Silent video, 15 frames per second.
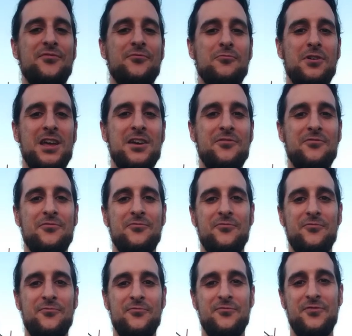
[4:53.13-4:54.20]
when I
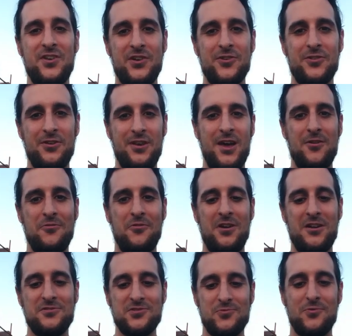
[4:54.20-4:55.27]
figured it out, when
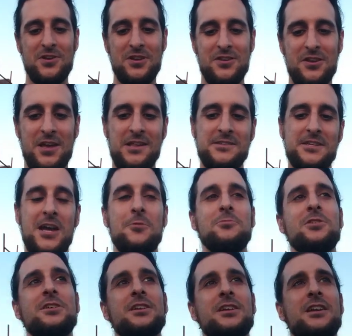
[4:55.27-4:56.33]
I was reading that
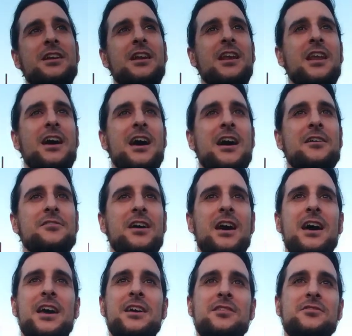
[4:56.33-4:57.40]
tablet, I
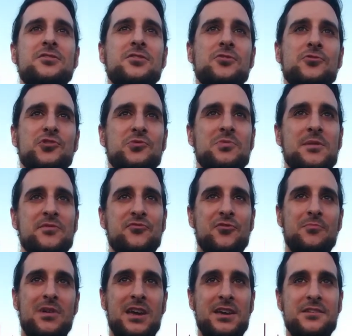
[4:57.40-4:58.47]
had goosebumps
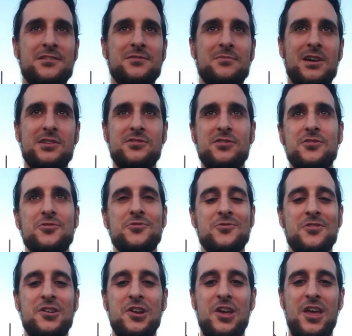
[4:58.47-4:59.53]
from my head to my toe.
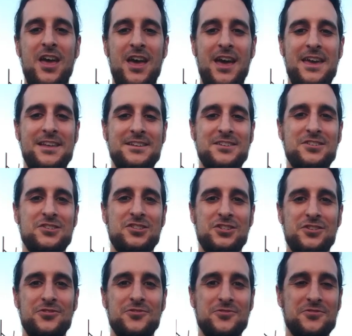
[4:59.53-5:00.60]
I had
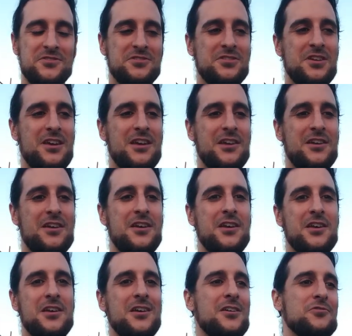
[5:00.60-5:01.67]
chills.
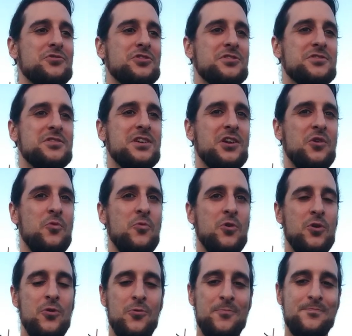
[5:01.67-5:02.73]
I was just like,
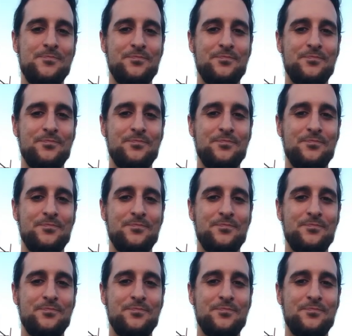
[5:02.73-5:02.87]
whoa,